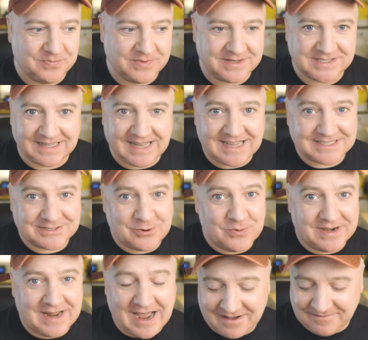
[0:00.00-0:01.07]
So let's go
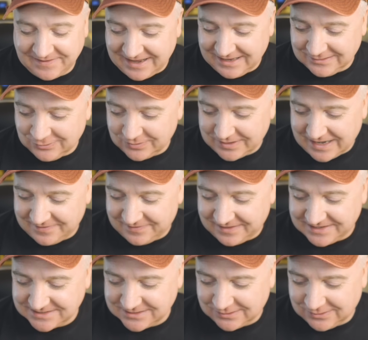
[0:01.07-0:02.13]
and have a look at
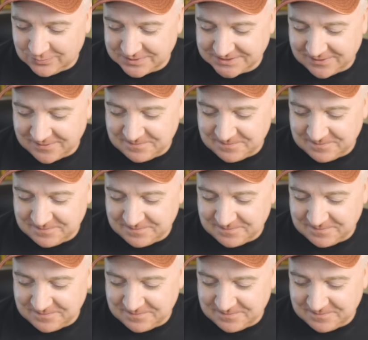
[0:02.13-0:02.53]
this closer.